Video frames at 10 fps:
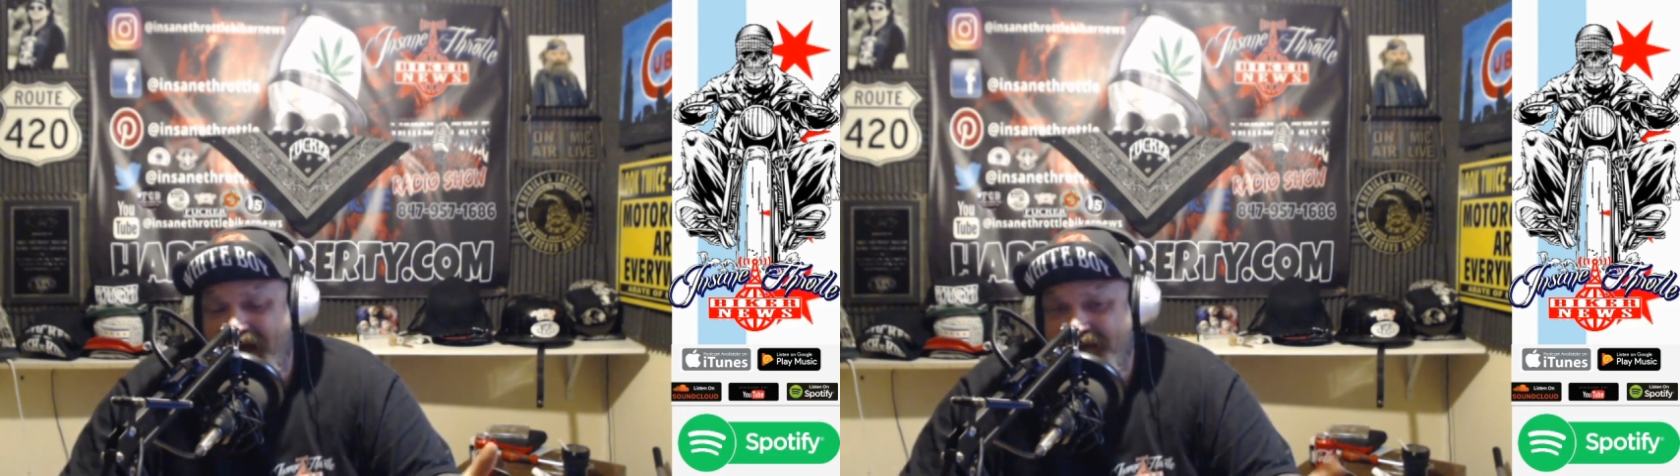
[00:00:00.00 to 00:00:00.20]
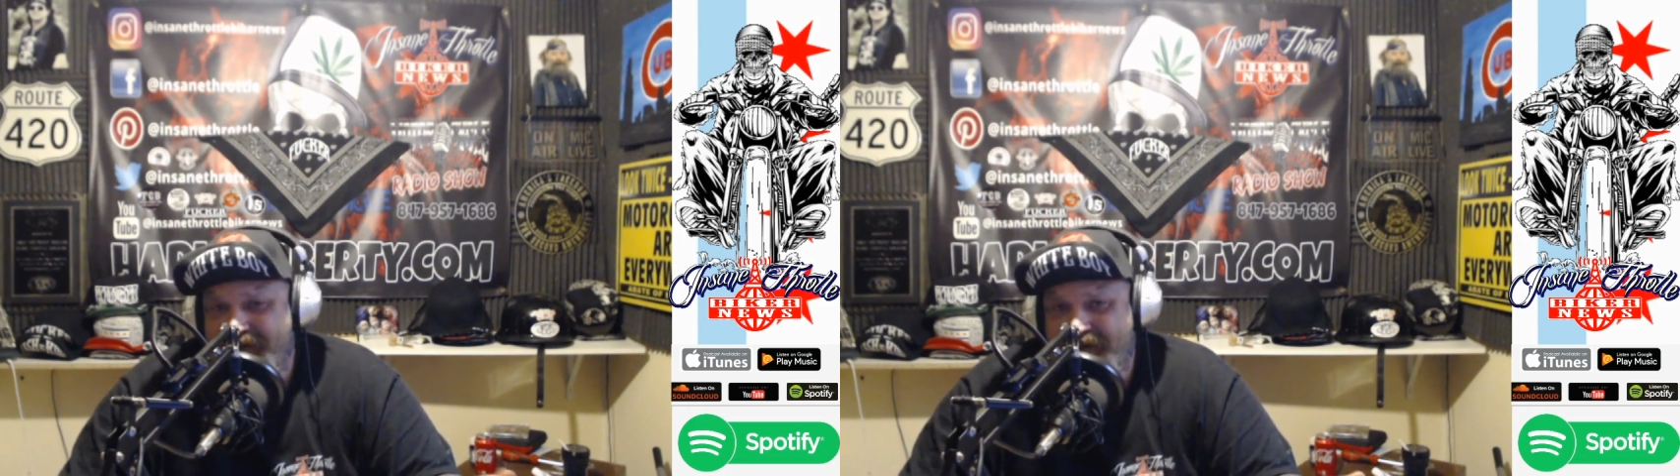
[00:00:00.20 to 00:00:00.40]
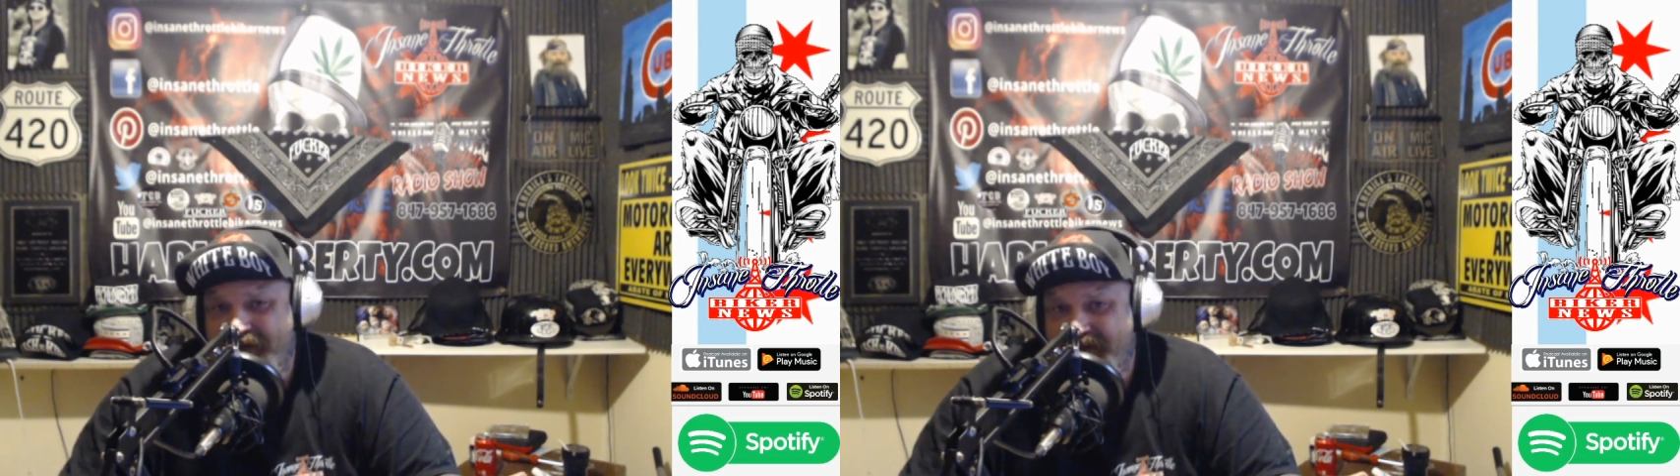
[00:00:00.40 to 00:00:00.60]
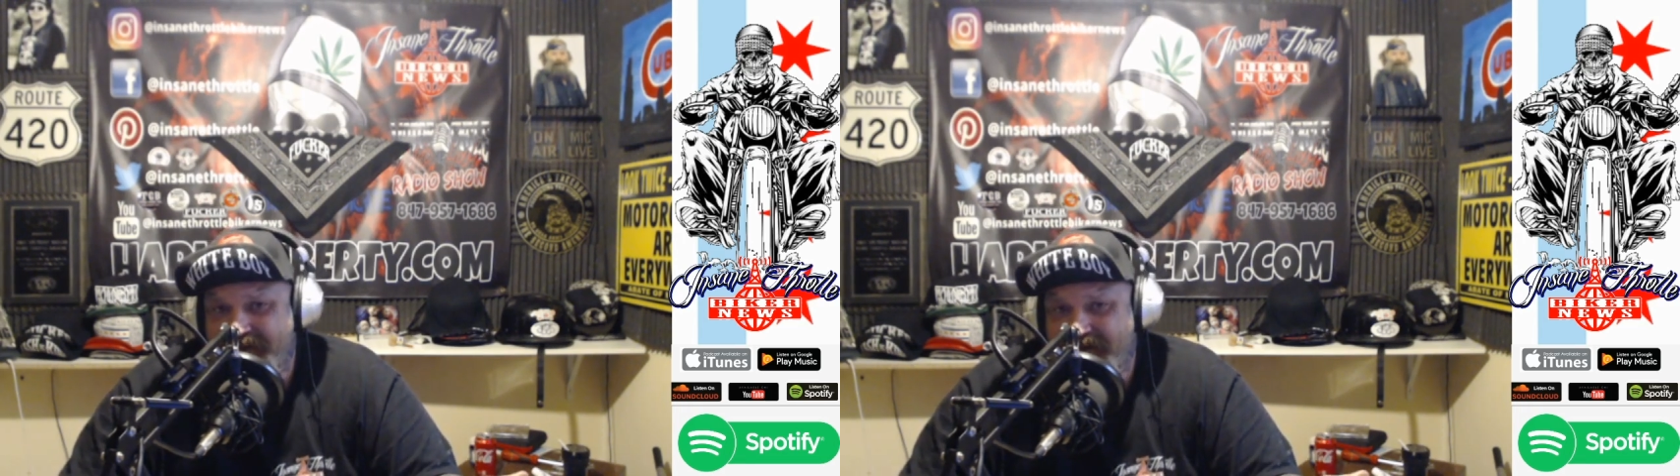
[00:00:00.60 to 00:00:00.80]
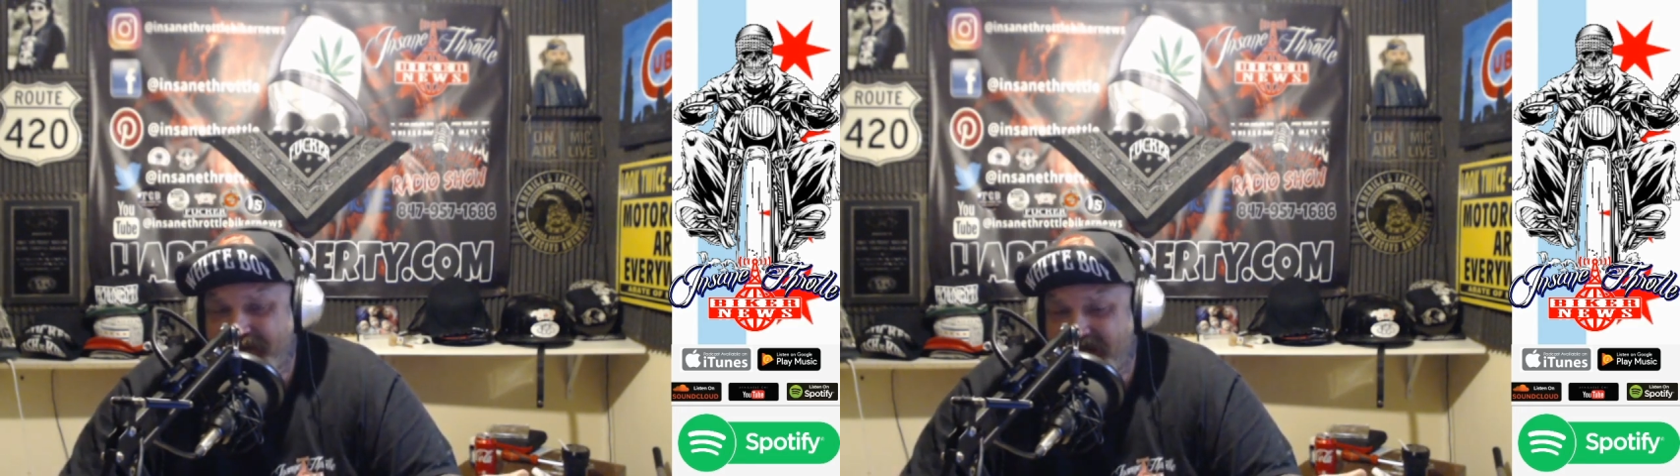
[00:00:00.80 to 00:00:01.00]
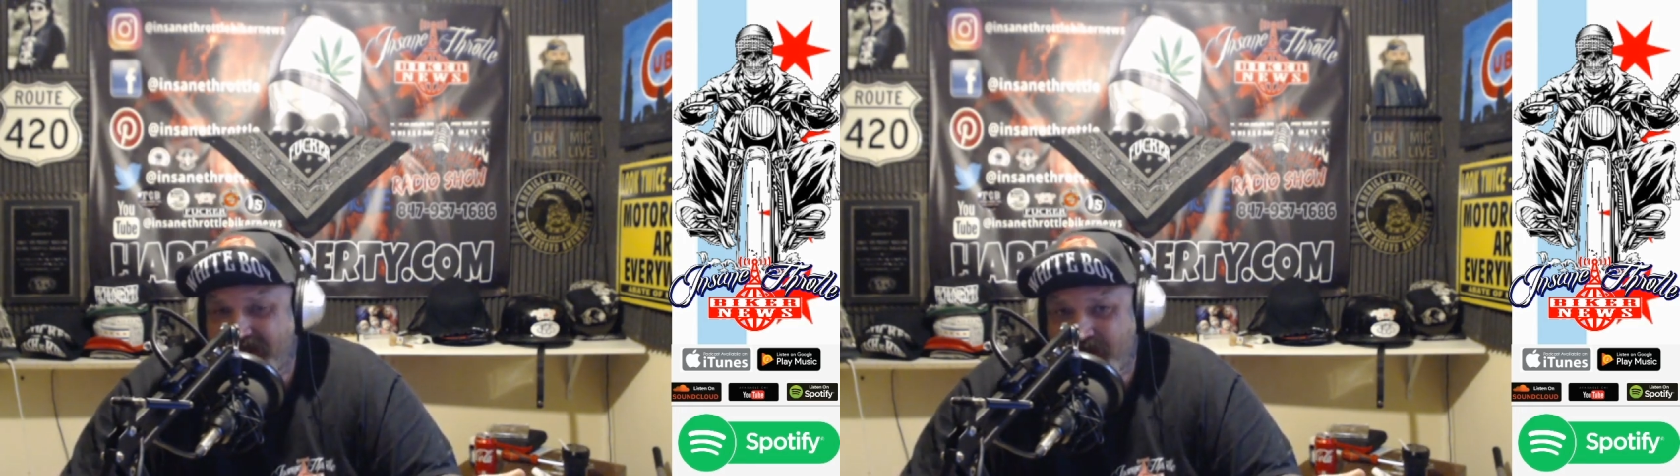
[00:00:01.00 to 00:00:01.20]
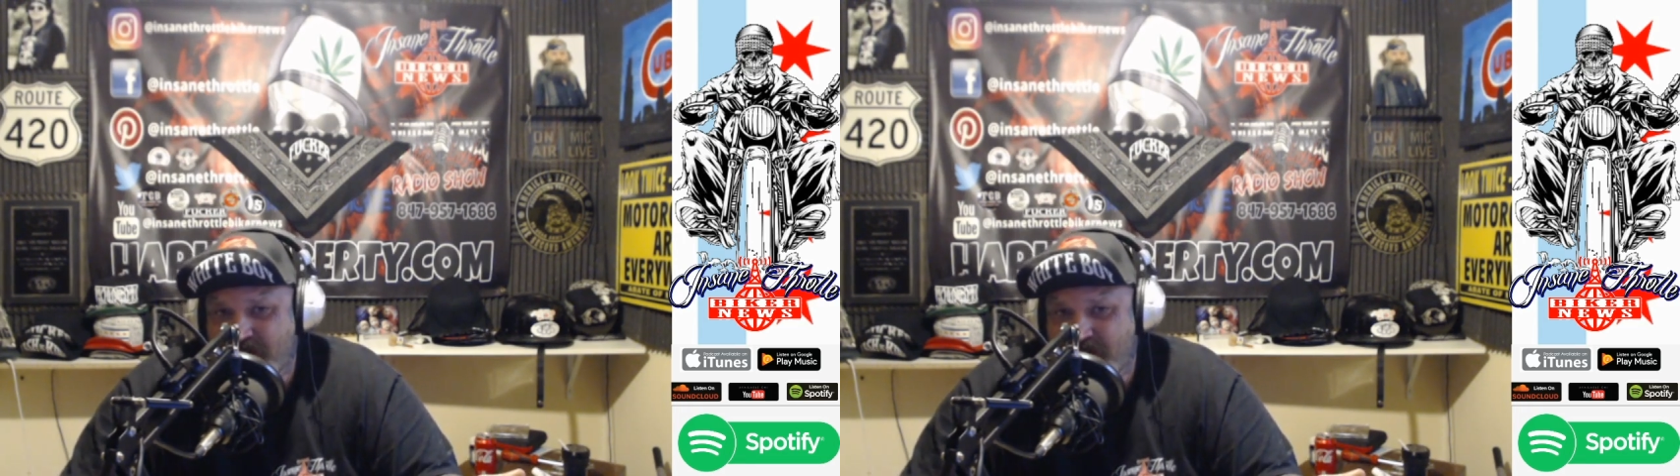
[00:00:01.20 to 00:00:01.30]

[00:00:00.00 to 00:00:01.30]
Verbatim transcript: I just like stuff that's